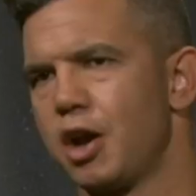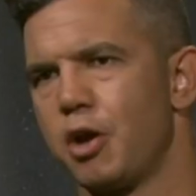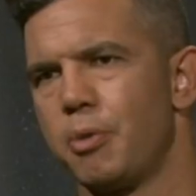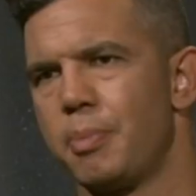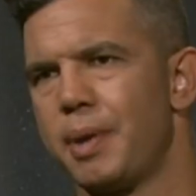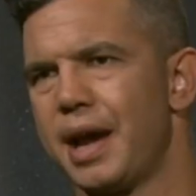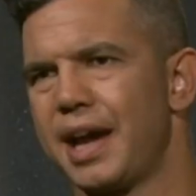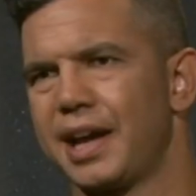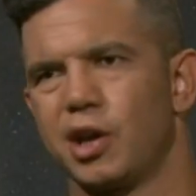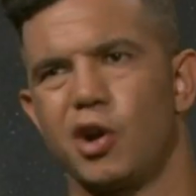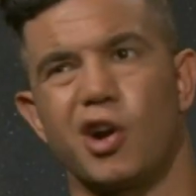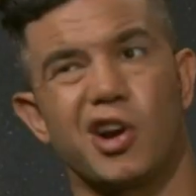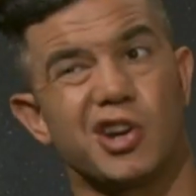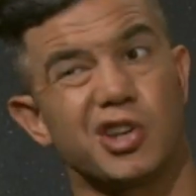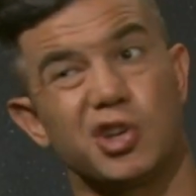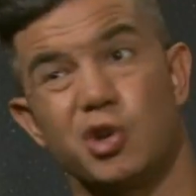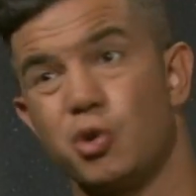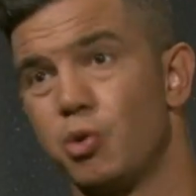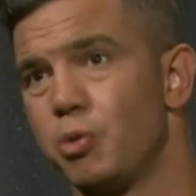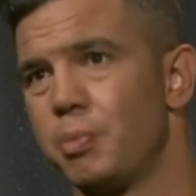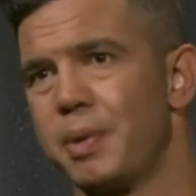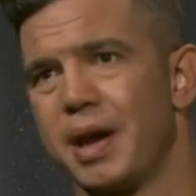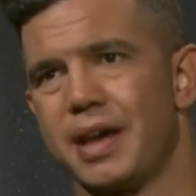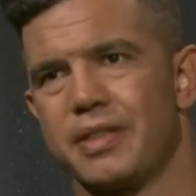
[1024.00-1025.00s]
go back, and I
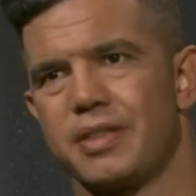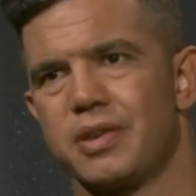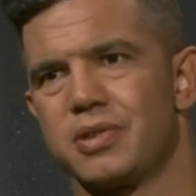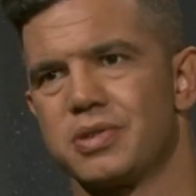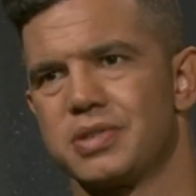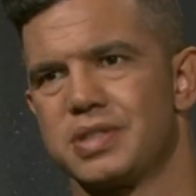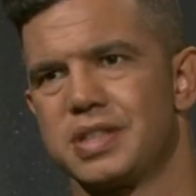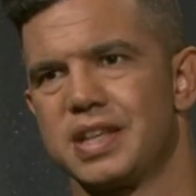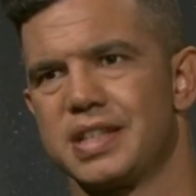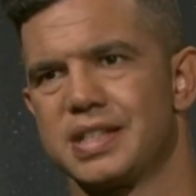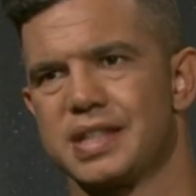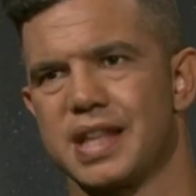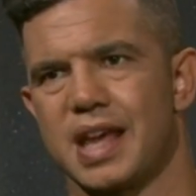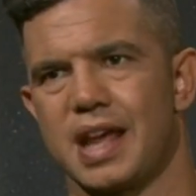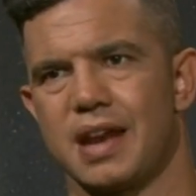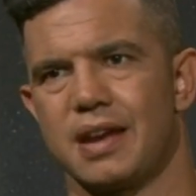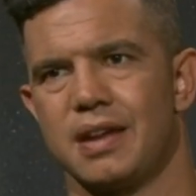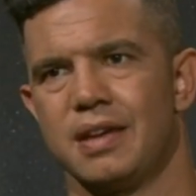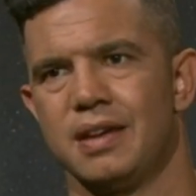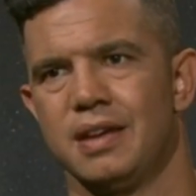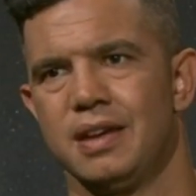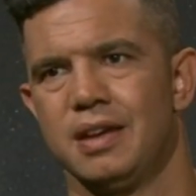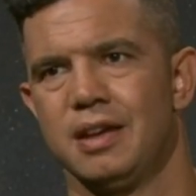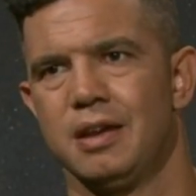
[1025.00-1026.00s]
knew about those things
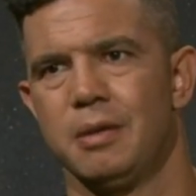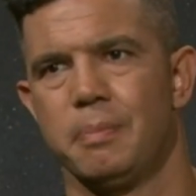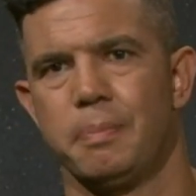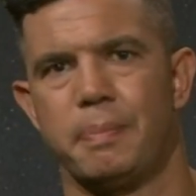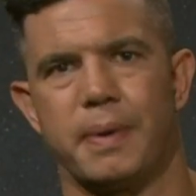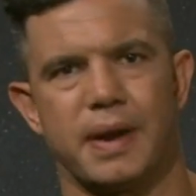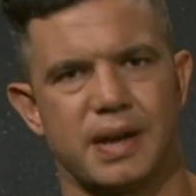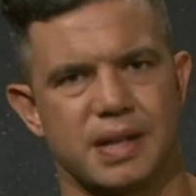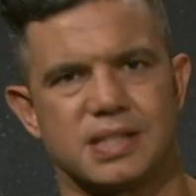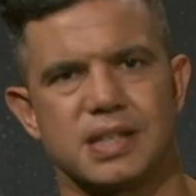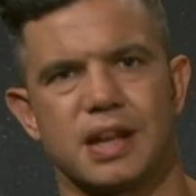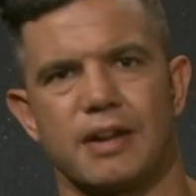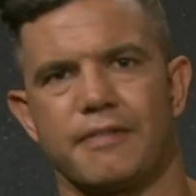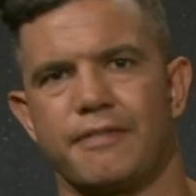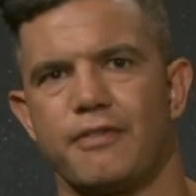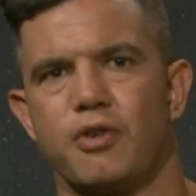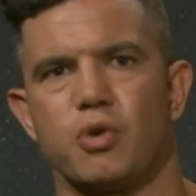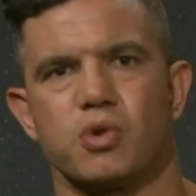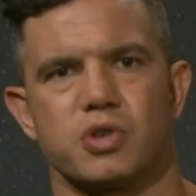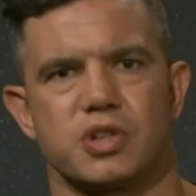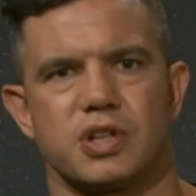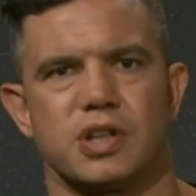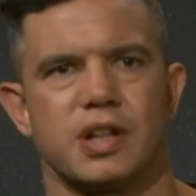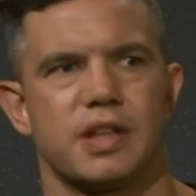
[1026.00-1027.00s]
then, but it's
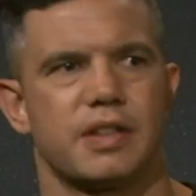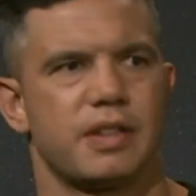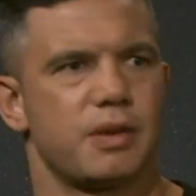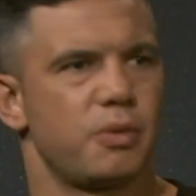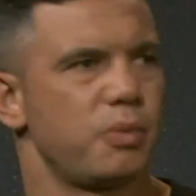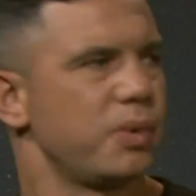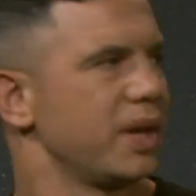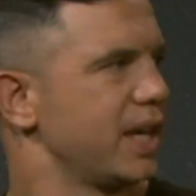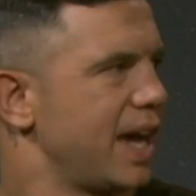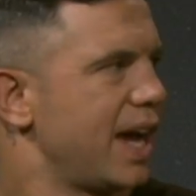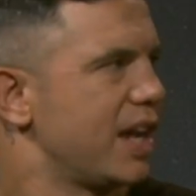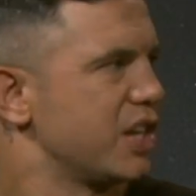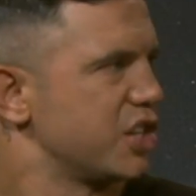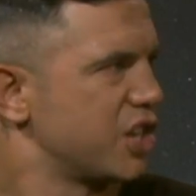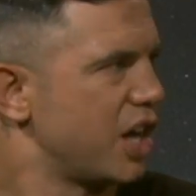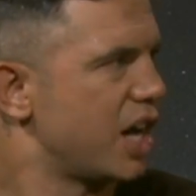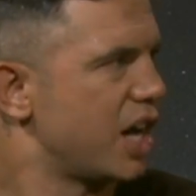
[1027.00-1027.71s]
unfortunate that we can't